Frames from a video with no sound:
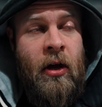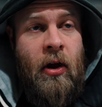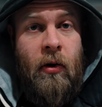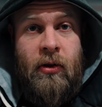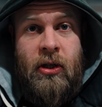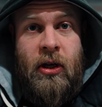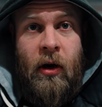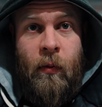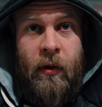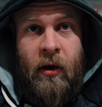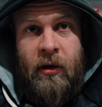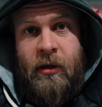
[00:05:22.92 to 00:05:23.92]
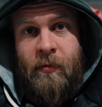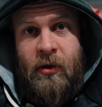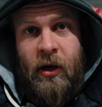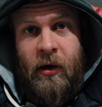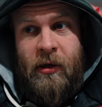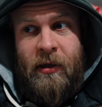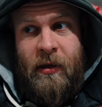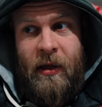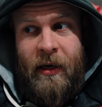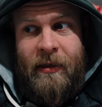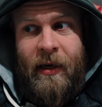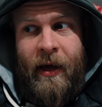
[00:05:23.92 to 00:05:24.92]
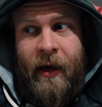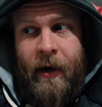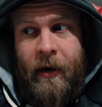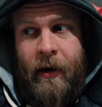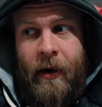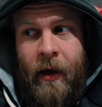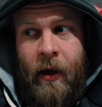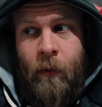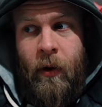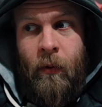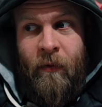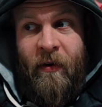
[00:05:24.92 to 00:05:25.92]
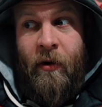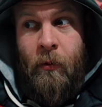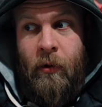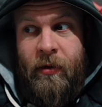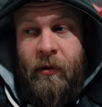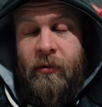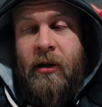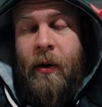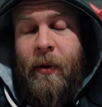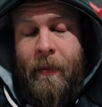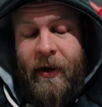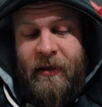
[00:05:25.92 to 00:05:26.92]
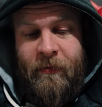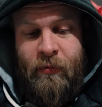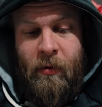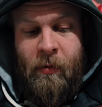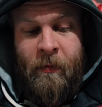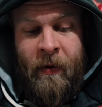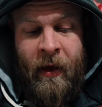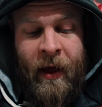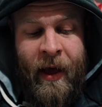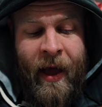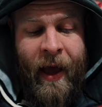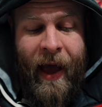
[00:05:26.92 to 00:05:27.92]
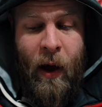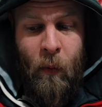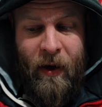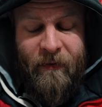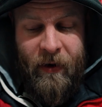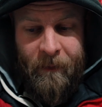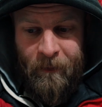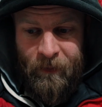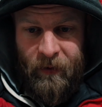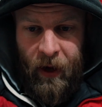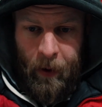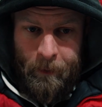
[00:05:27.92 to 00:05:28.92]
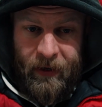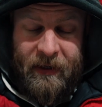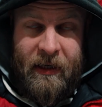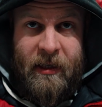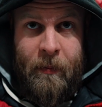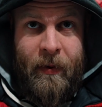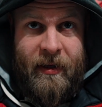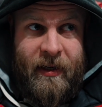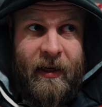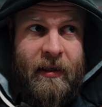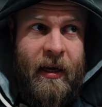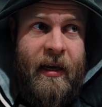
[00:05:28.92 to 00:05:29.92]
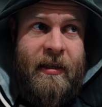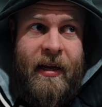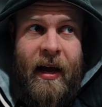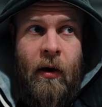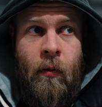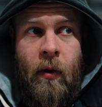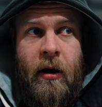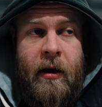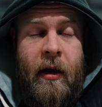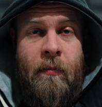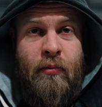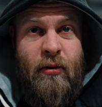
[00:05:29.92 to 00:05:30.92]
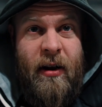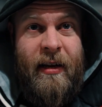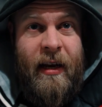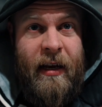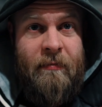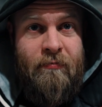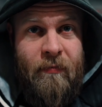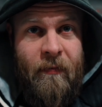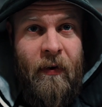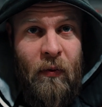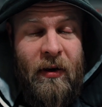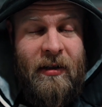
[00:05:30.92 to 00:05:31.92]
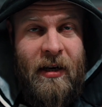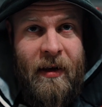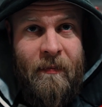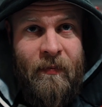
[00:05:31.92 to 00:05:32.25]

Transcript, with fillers: got stung with customs charges and things, and uh, we were very worried that it was going to be a massive problem. However, uh, business to business is now working pretty faultlessly.